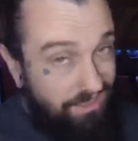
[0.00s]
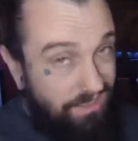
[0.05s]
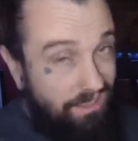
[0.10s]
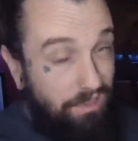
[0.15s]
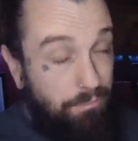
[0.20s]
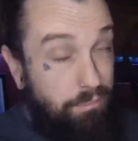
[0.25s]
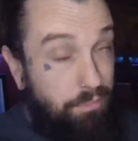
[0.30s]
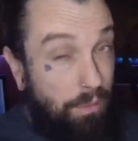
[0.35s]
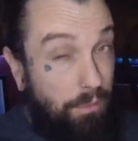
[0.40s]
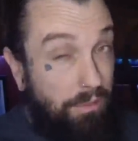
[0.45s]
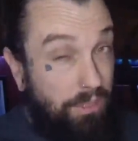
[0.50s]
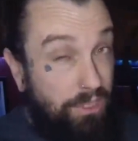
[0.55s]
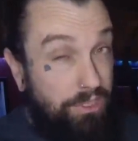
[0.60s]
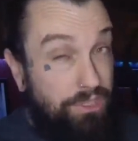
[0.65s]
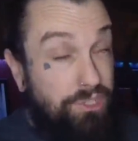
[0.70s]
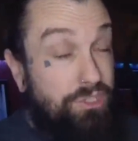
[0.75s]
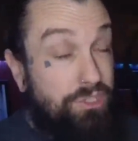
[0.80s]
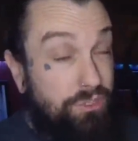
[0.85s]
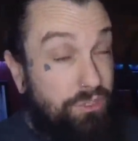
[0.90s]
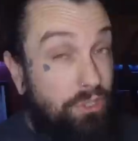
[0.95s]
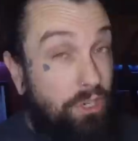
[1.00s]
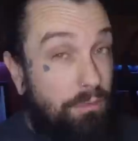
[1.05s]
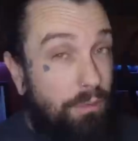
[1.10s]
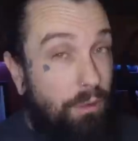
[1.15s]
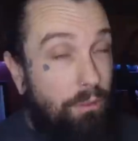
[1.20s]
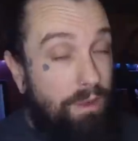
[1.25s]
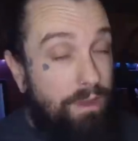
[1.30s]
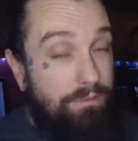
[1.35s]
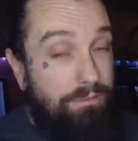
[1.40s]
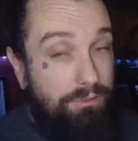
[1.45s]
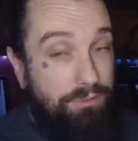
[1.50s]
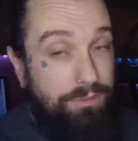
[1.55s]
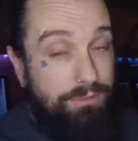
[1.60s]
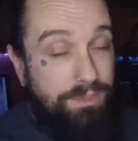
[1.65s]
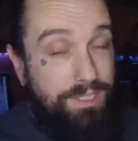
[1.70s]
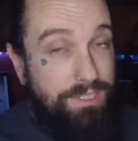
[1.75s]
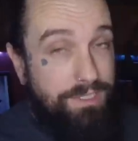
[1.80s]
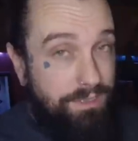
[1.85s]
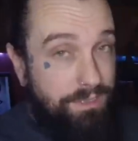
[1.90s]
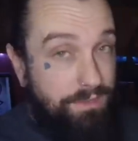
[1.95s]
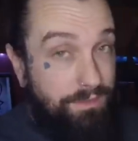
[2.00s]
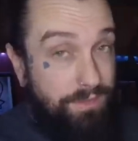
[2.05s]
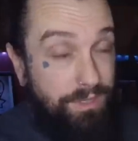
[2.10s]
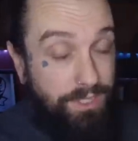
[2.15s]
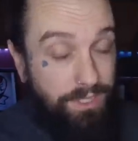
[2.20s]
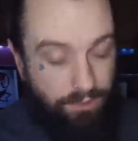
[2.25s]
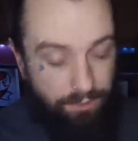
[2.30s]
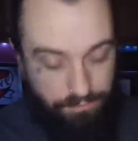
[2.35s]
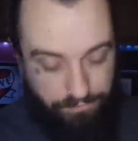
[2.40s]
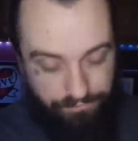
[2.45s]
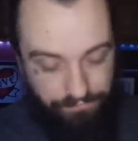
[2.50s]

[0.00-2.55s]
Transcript: I'm probably going to stutter my way through the rest of this video.